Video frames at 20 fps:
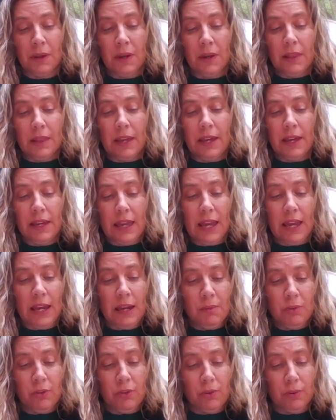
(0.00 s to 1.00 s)
They
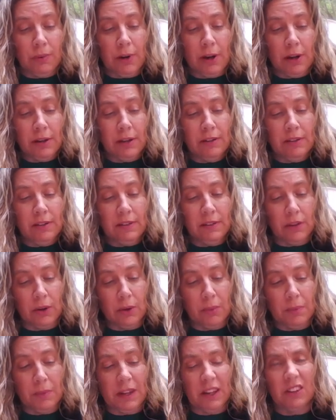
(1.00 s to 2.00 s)
came to a rocky
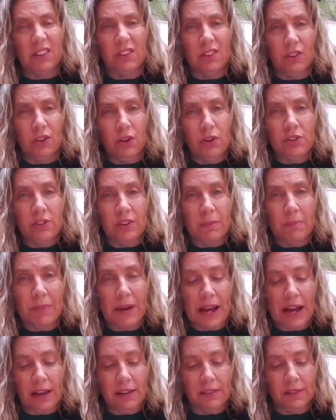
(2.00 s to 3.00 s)
slope that looked
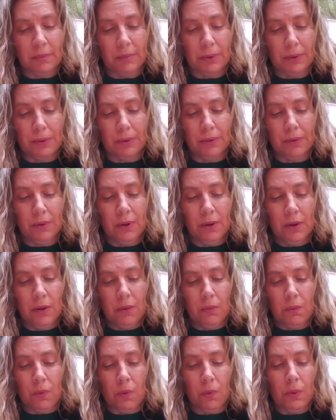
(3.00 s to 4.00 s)
impassable.
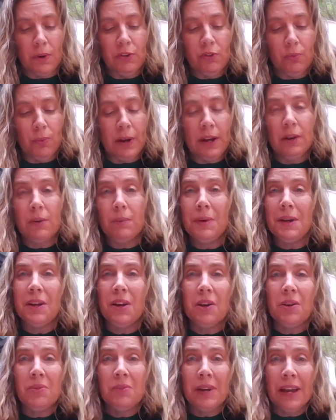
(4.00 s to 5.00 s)
"Which way do we
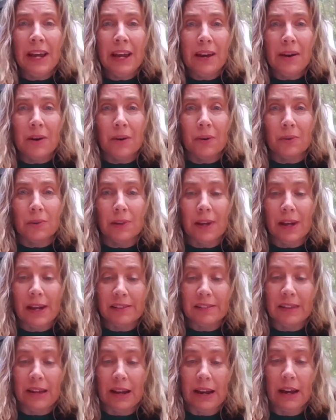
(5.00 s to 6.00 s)
go now?"
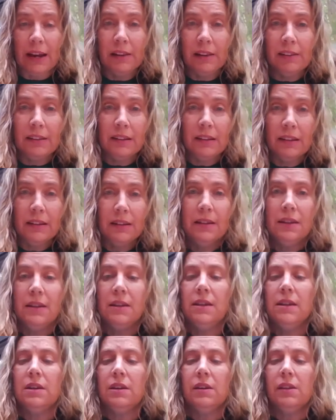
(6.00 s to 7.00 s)
Les asked.
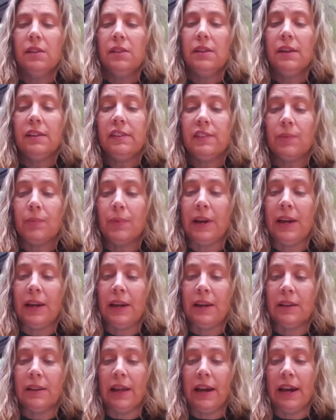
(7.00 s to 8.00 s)
"This way,"
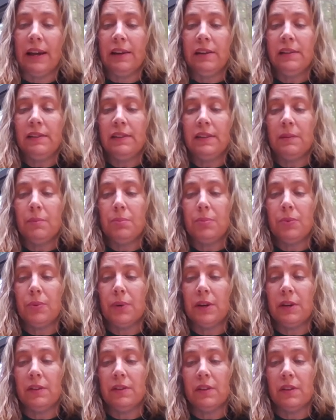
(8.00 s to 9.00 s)
Gladys
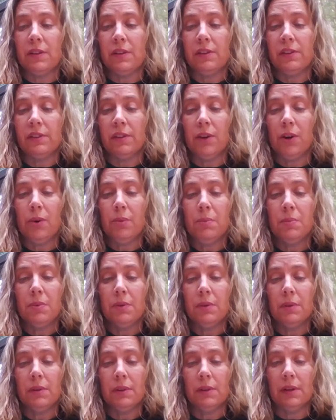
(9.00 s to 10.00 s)
pointed to the slope.
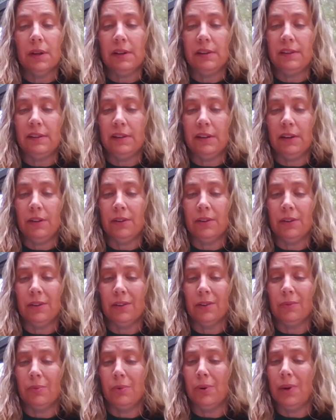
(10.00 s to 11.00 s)
Les stared at
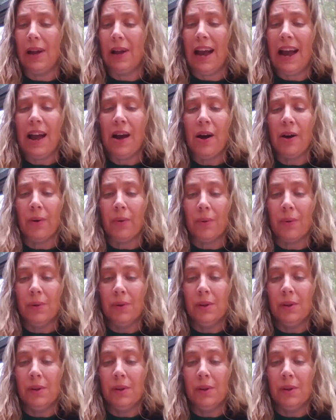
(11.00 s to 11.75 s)
her. "Well, how?"